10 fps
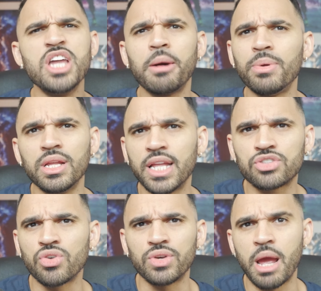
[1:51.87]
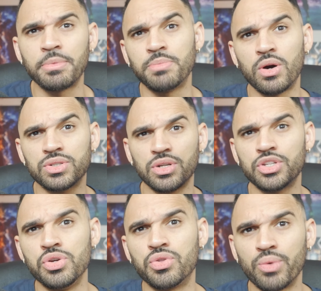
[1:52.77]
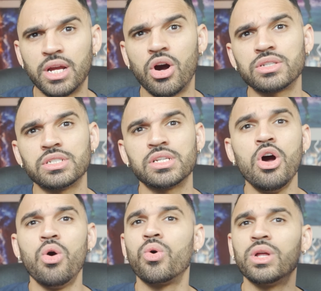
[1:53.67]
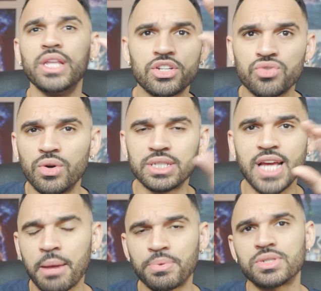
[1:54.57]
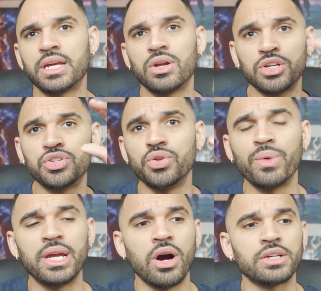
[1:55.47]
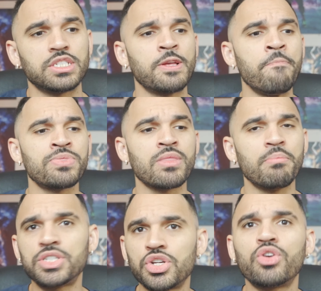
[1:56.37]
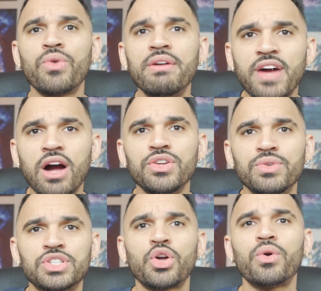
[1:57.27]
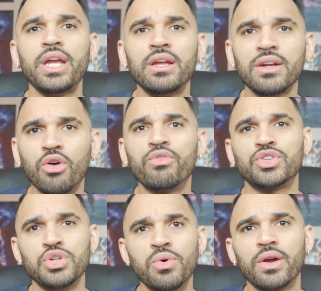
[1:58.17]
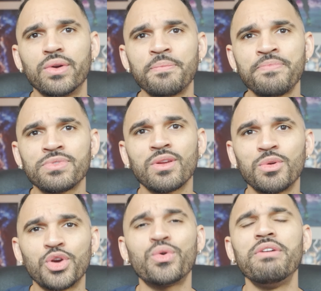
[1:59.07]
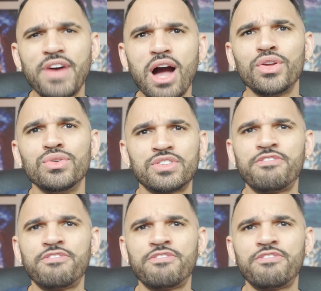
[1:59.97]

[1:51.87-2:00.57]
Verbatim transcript: double electro damage bonus on the 2-3 costs or electro attack percent on the 2-3 costs. But your crit value is 30 over 200. Your crit value is